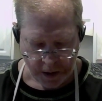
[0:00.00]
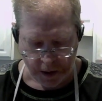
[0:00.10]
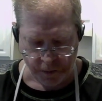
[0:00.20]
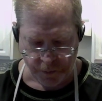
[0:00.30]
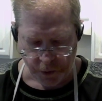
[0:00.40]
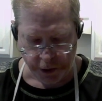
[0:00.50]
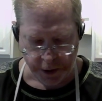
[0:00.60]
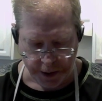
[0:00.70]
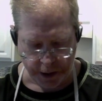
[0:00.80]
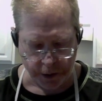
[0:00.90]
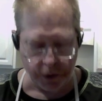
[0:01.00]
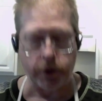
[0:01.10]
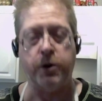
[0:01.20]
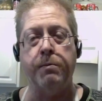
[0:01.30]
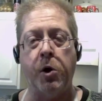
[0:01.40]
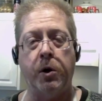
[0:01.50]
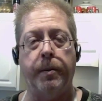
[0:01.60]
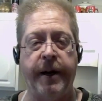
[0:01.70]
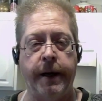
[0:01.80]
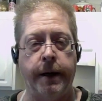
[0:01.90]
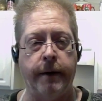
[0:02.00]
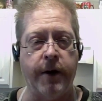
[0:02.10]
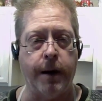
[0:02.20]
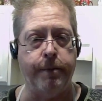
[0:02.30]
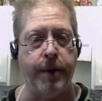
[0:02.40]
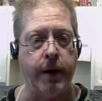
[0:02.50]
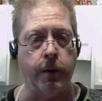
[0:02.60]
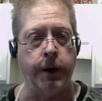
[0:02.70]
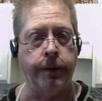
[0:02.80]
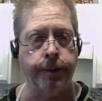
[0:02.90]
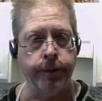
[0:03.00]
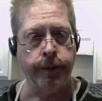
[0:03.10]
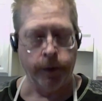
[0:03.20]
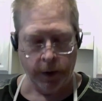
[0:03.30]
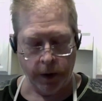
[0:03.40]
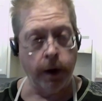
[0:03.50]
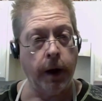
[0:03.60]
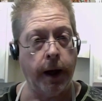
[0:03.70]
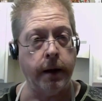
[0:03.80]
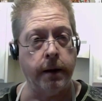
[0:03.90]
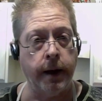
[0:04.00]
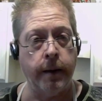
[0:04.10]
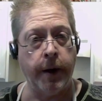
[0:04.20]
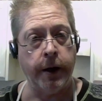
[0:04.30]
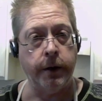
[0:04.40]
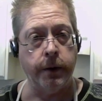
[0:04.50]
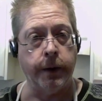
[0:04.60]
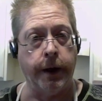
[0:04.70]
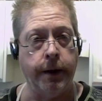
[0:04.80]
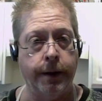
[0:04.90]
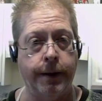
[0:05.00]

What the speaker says: Unfortunately, this is a smaller pan. I've got a bigger one. Hey, Glam, how you doing?